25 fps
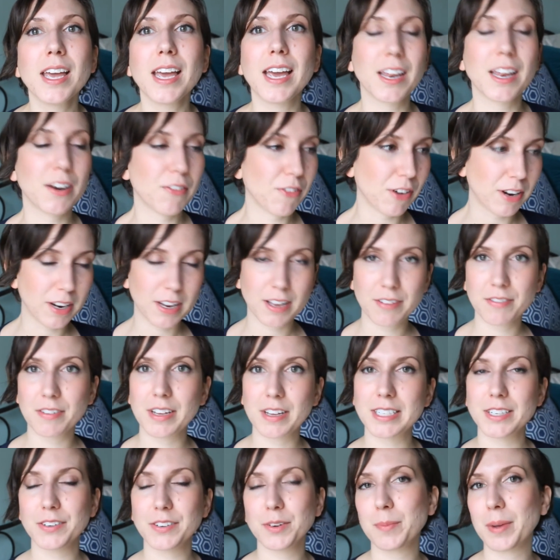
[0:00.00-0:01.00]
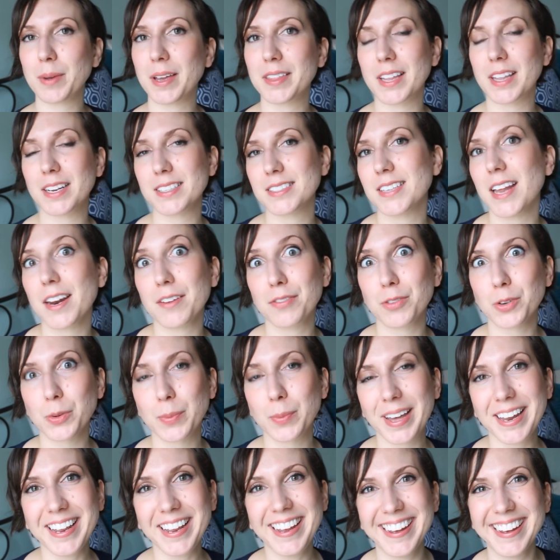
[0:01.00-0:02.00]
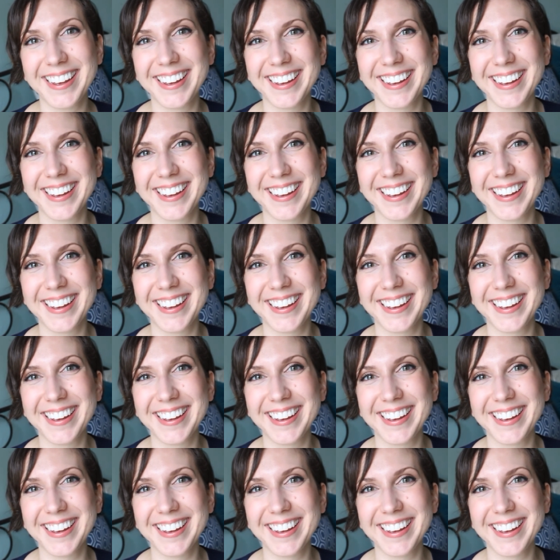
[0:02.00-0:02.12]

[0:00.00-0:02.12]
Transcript: in front of a different bed that is not a floor bed